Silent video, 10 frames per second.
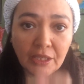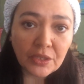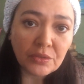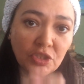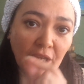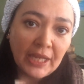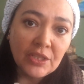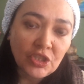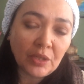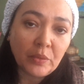you
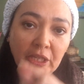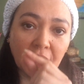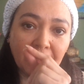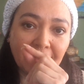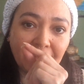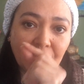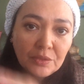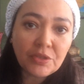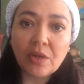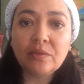changing what
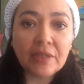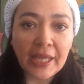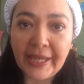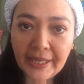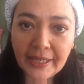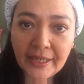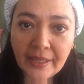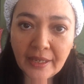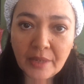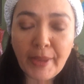you don't like
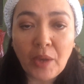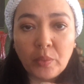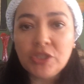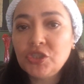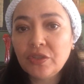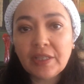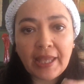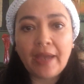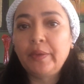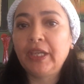about what you're
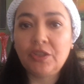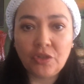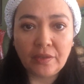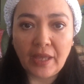allowing in your